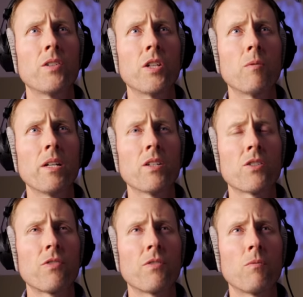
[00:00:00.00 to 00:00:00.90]
Gee
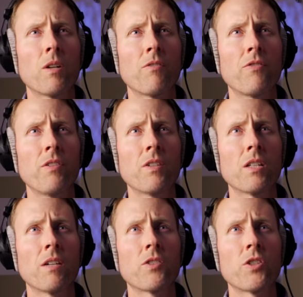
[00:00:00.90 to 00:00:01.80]
whiz, fifty-one
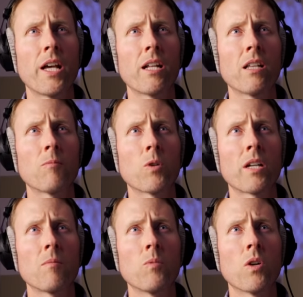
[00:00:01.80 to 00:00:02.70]
fifty, love the channel. I'm
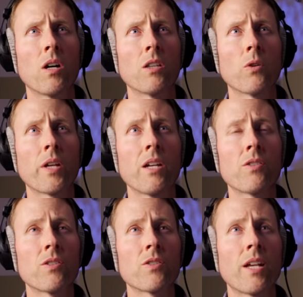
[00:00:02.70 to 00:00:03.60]
working more on
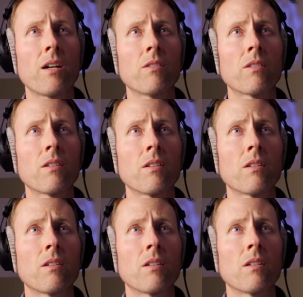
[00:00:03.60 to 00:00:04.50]
location sound,
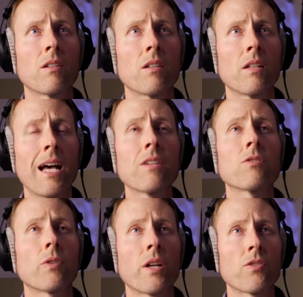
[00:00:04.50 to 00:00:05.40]

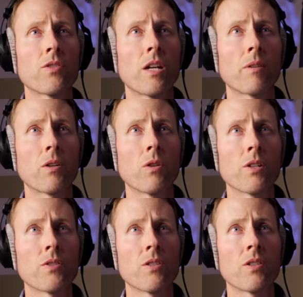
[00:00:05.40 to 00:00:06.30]
as location sound
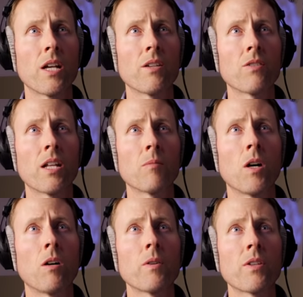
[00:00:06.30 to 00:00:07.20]
recorders these days, and
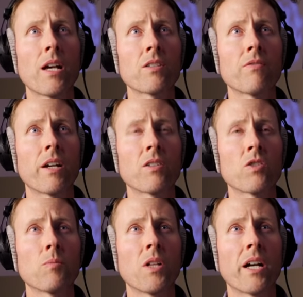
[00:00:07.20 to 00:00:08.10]
I'm always asked if I
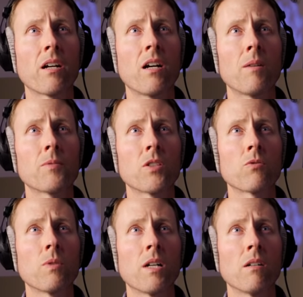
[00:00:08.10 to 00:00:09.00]
can supply comms
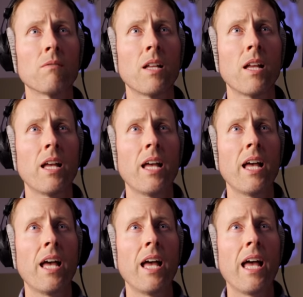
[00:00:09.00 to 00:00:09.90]
as well.
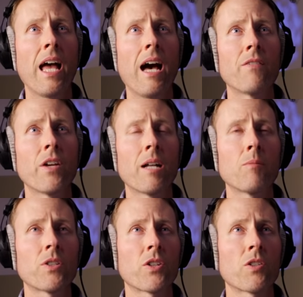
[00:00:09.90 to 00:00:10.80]
Have you
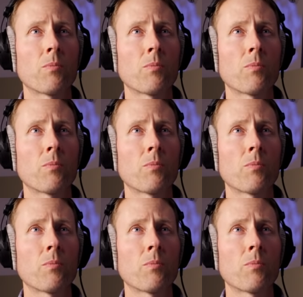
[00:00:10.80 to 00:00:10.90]
had much